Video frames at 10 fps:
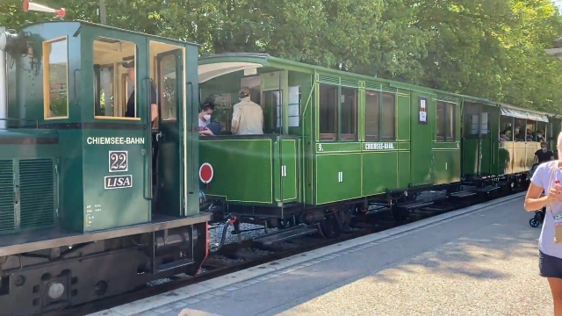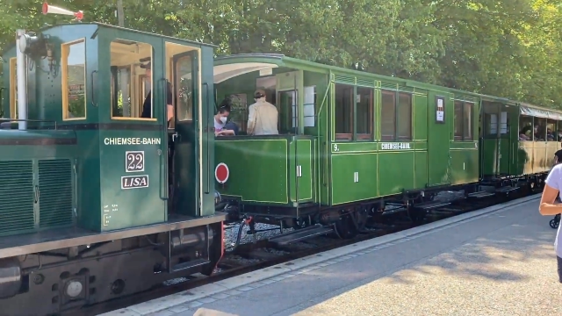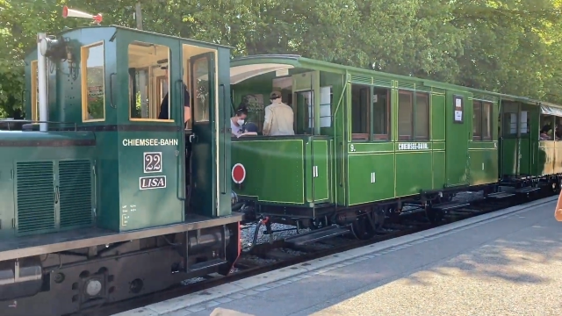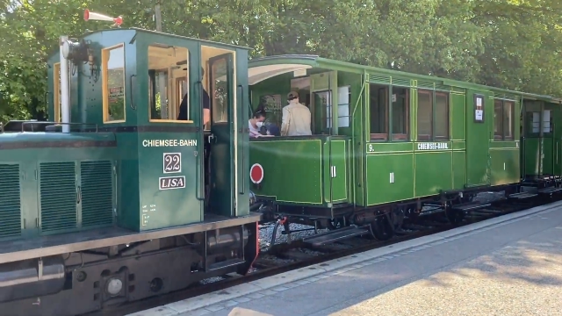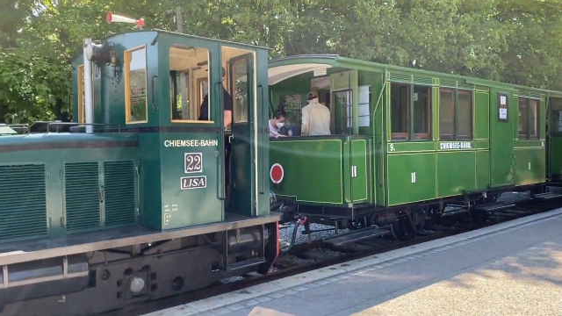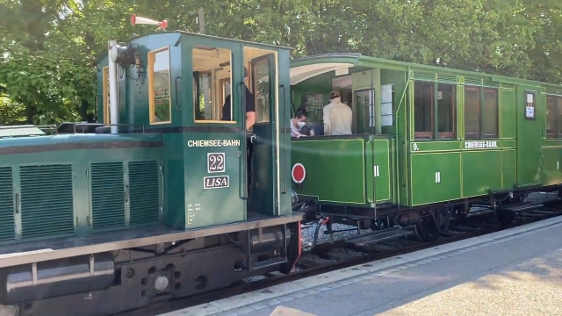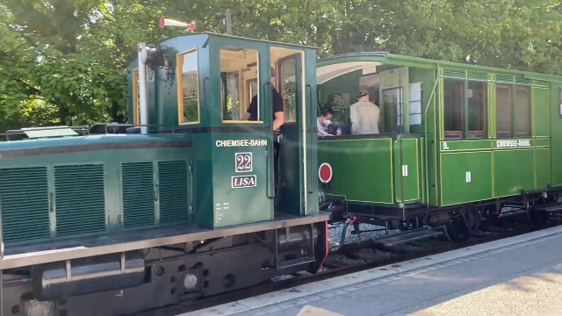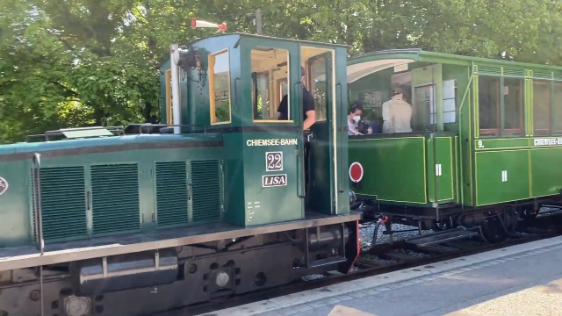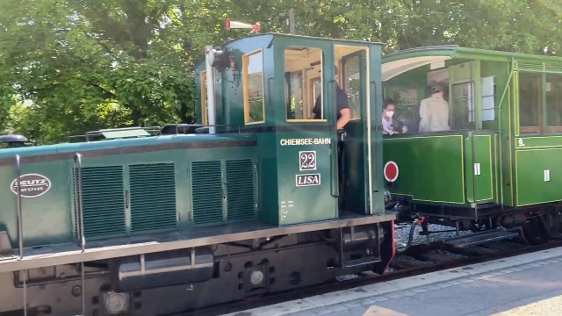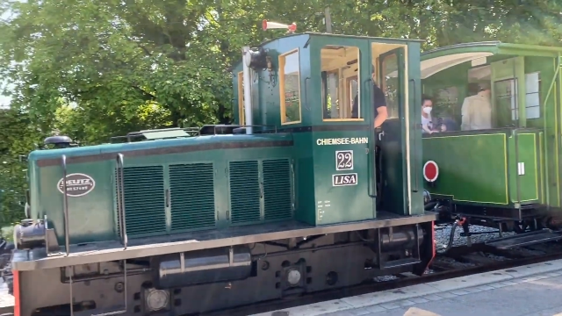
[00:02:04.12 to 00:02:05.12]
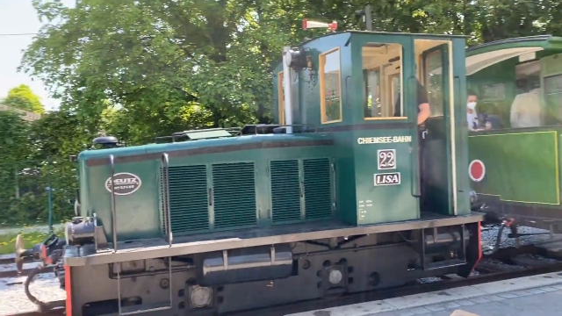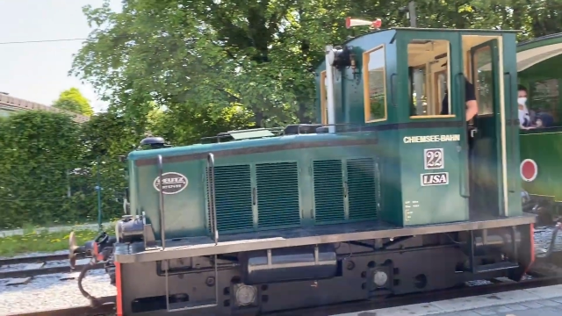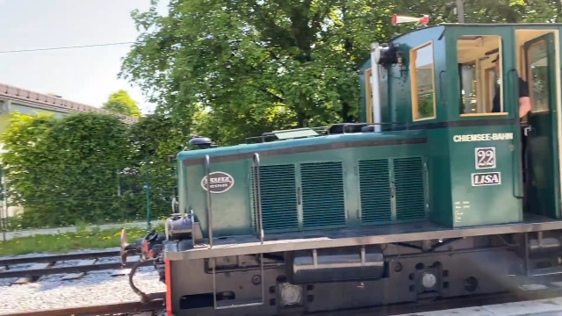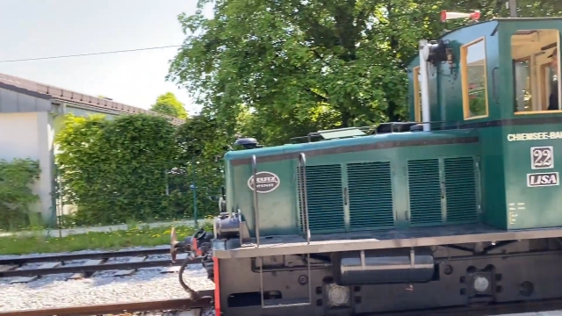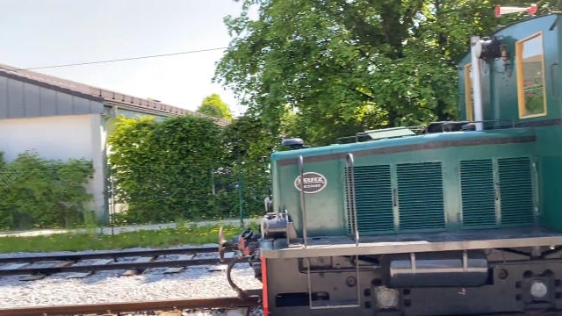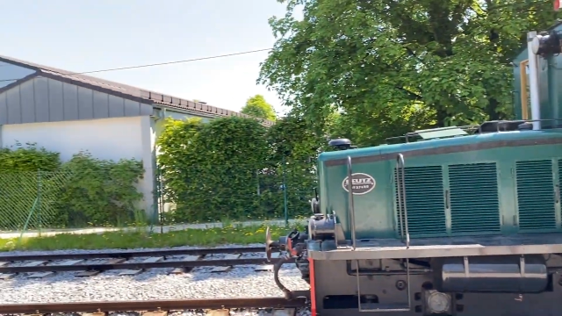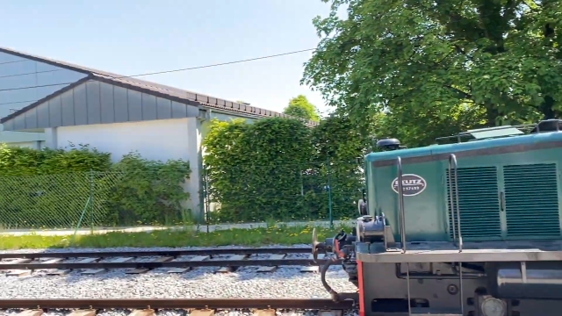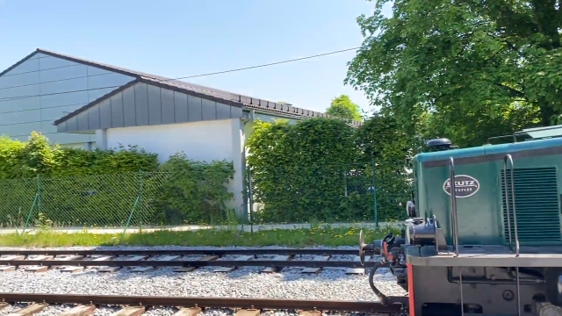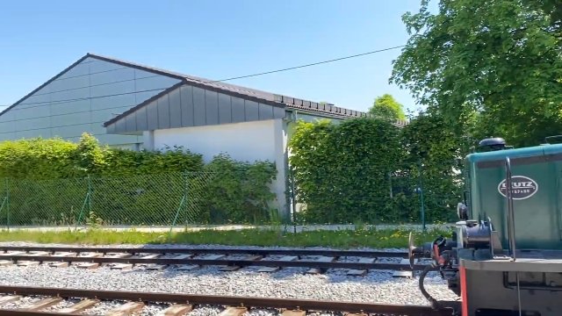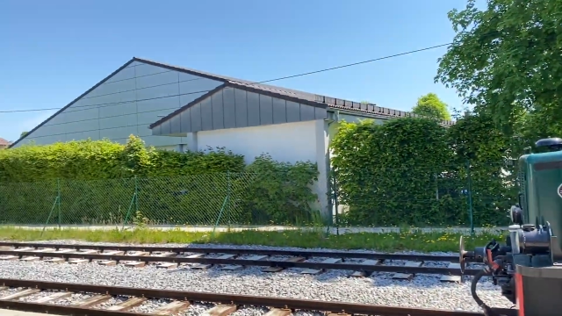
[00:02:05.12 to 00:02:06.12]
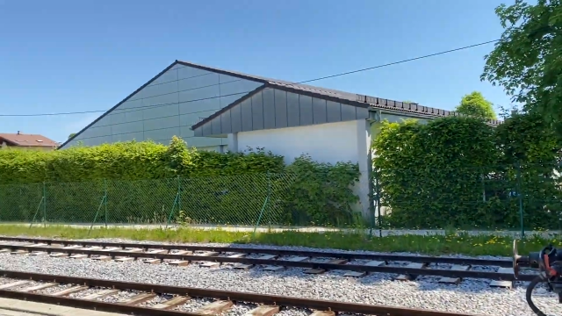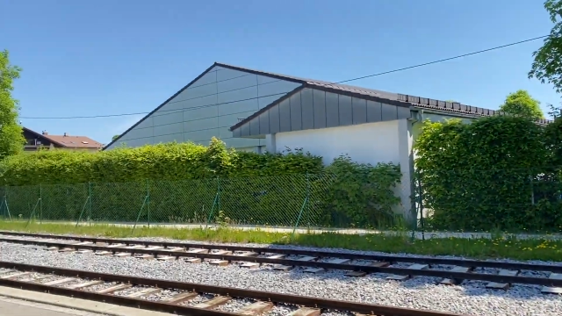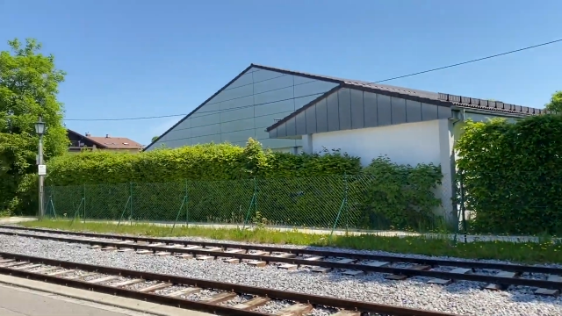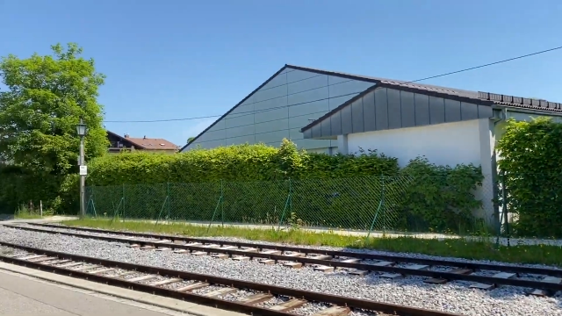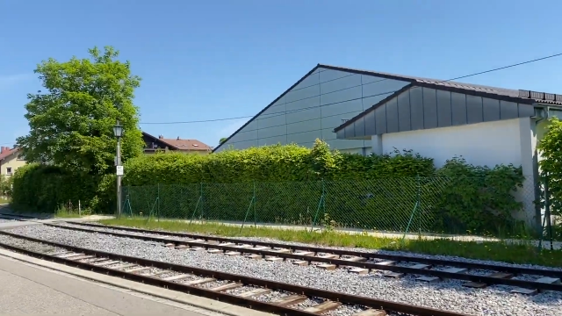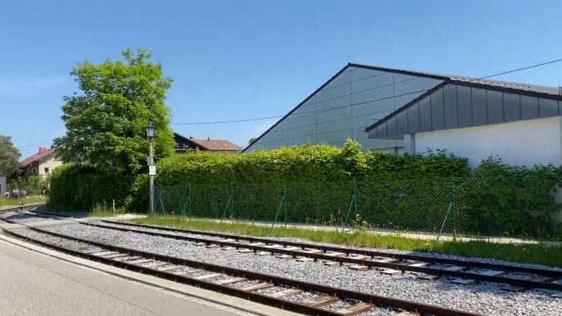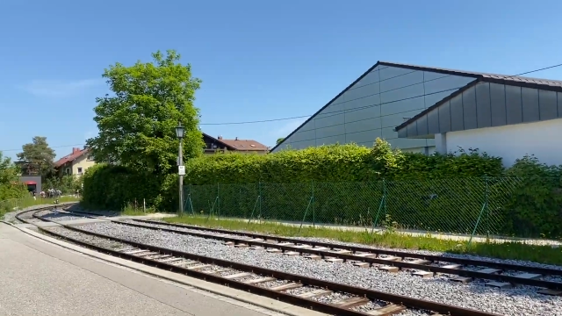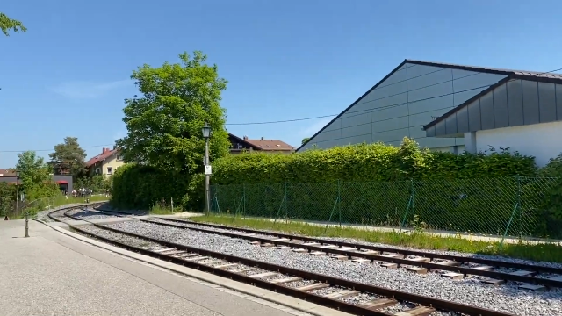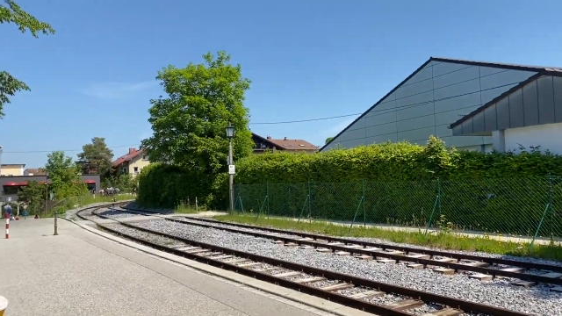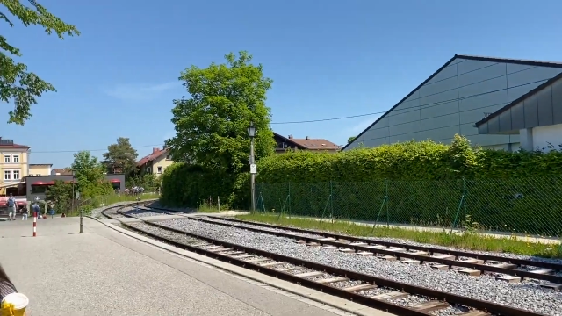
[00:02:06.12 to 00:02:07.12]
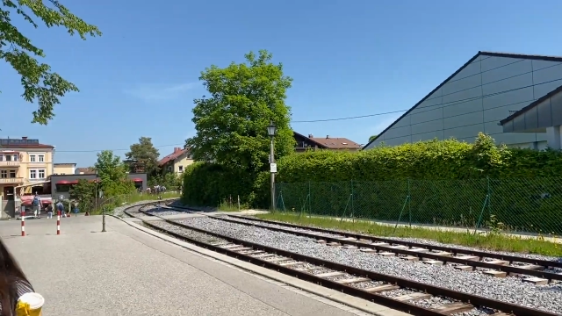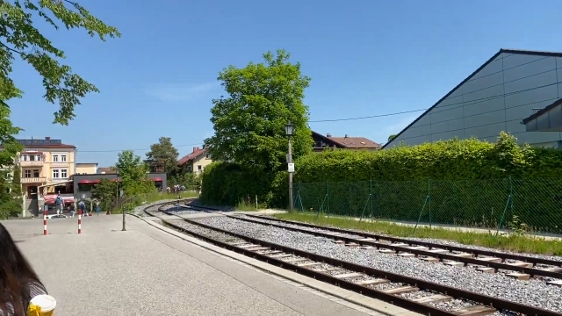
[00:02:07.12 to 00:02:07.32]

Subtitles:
No face is visible, so there are no lips to read.